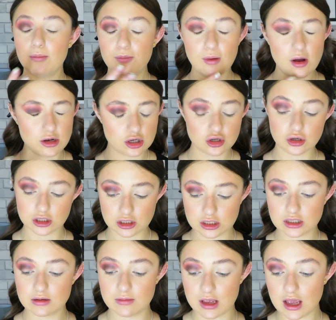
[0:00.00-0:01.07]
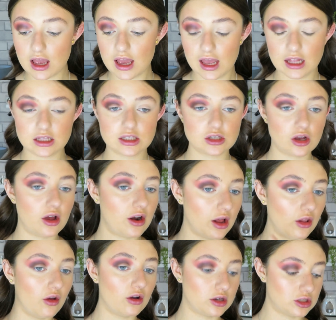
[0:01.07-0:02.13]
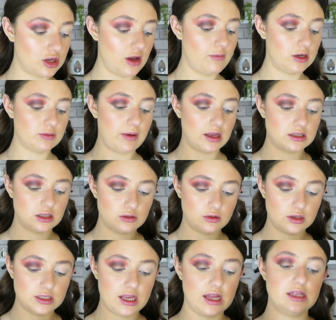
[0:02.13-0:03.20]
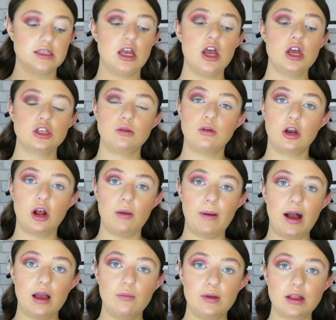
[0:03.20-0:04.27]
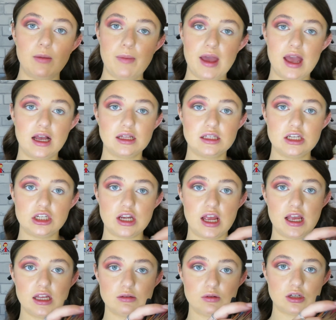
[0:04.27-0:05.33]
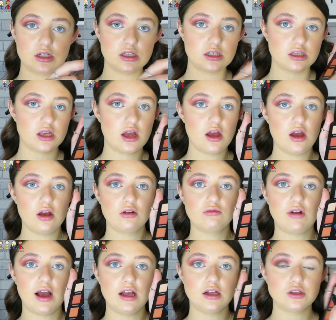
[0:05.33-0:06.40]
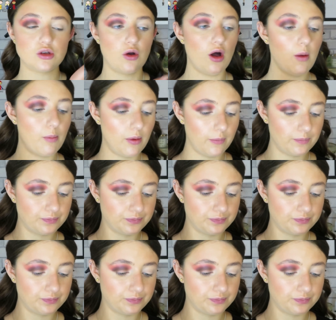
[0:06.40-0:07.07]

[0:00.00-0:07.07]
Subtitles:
but trust me, it's going to look so much better towards the end. So I'm going to go back in with the burgundy shade, which is riled up.